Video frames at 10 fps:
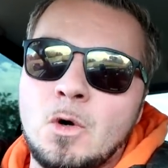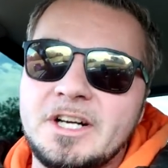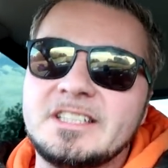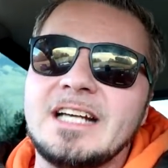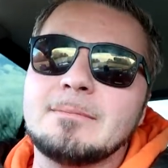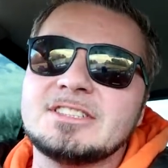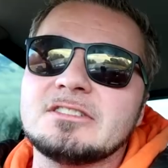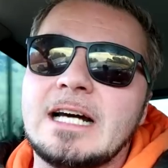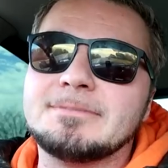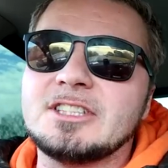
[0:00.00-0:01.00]
Ordered a
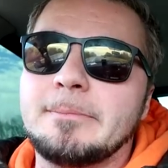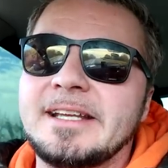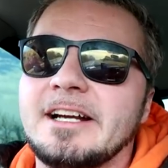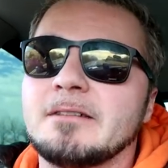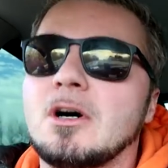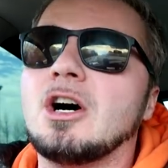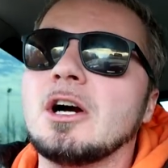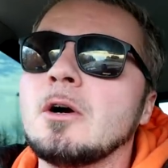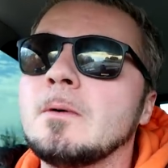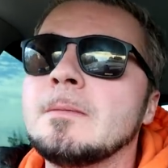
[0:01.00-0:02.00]
dumpster. Dumpster will be there
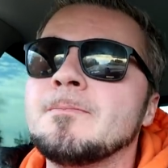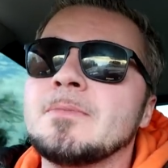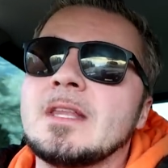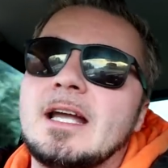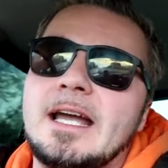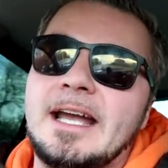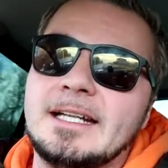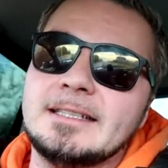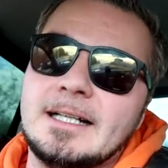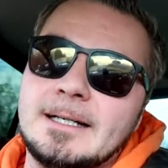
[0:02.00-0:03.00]
tomorrow.
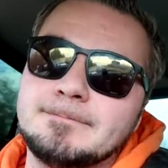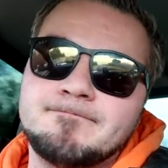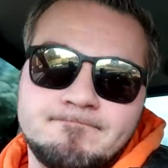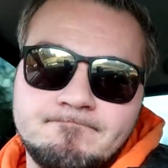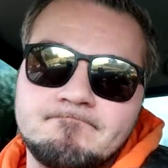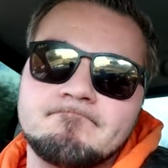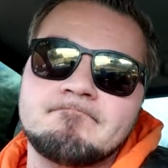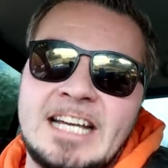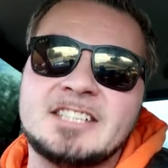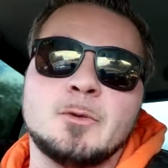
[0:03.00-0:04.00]
And
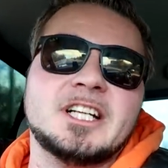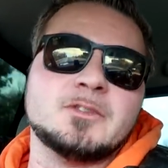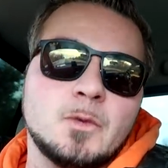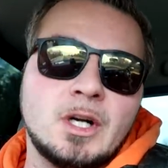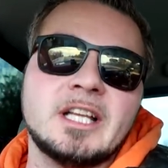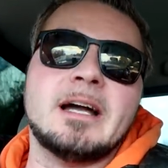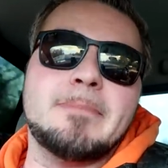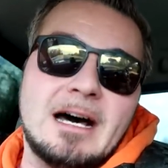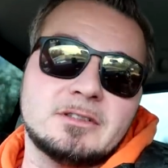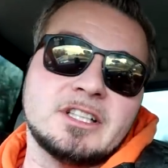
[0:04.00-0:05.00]
that's when it's really
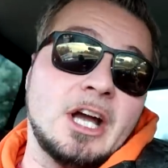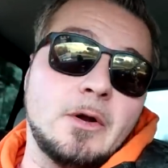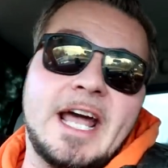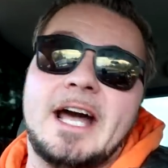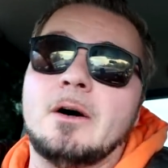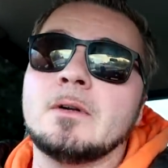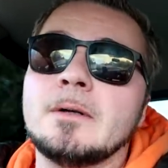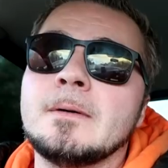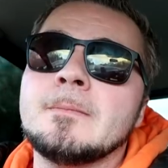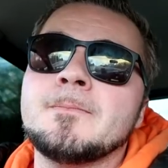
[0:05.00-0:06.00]
about to go
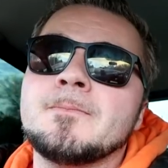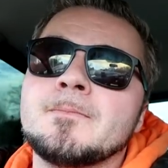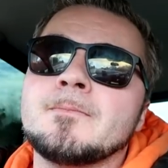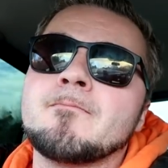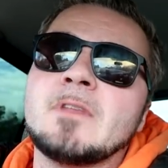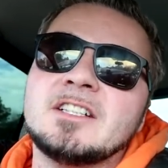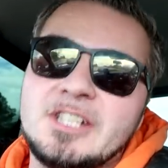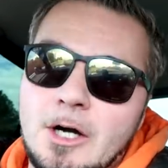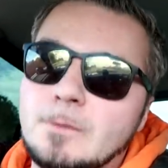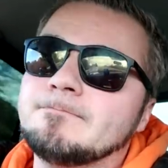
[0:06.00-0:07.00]
down.
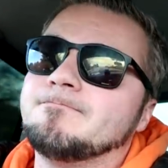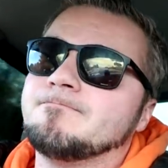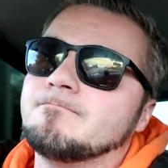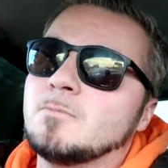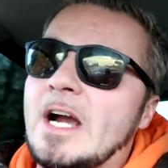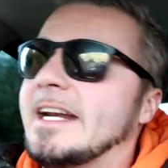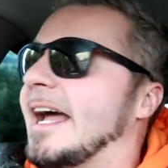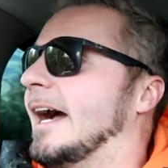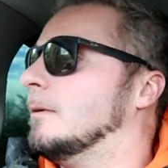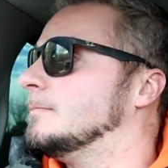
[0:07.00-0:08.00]
So, right
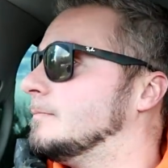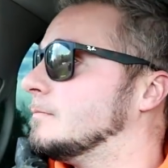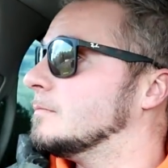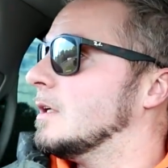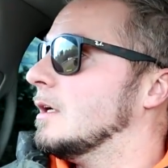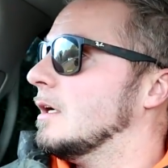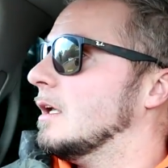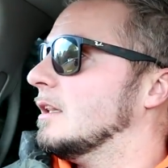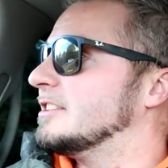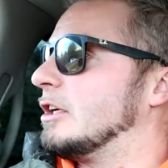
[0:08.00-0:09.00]
now,
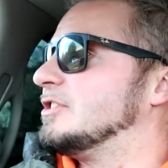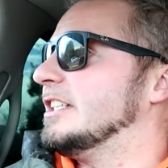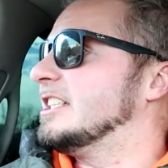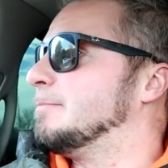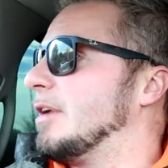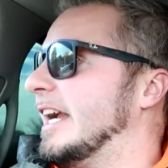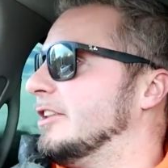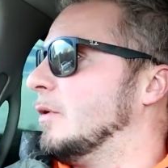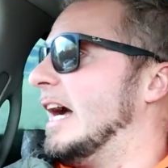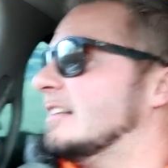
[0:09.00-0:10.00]
let's go see this brand new